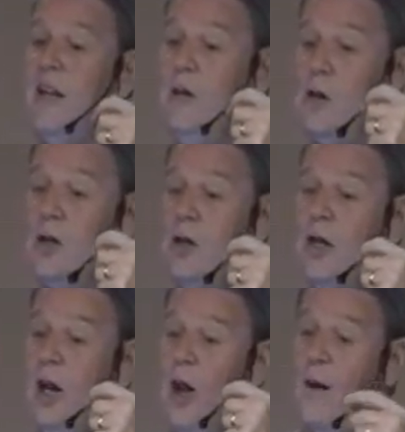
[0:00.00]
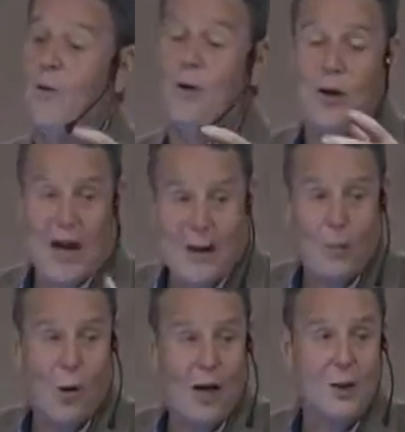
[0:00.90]
and you should love your
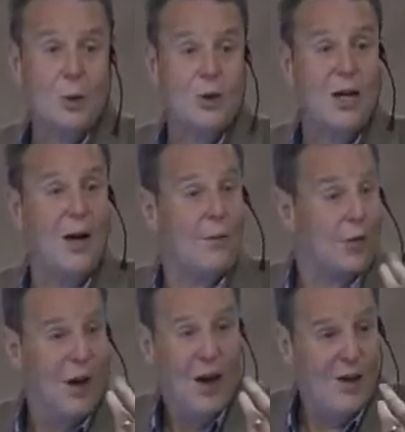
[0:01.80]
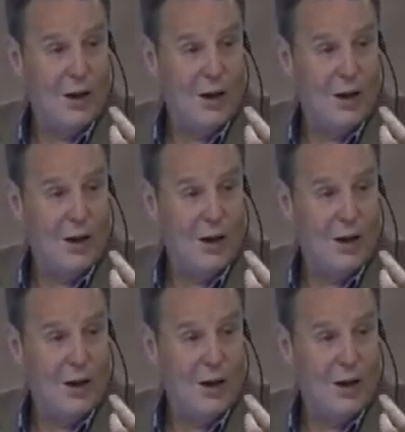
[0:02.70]
neighbor as yourselves.